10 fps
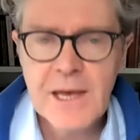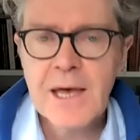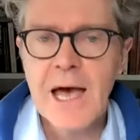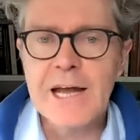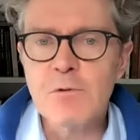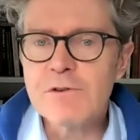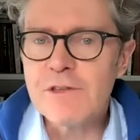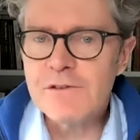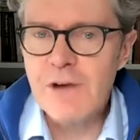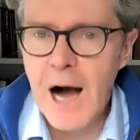And it was
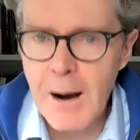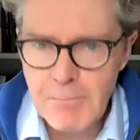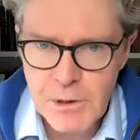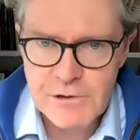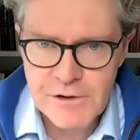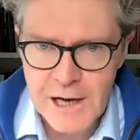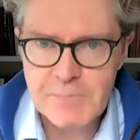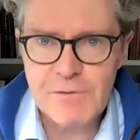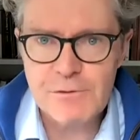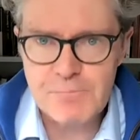this humble type
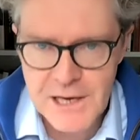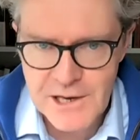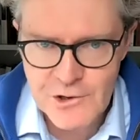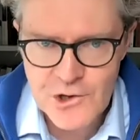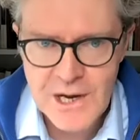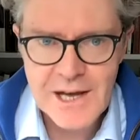of speech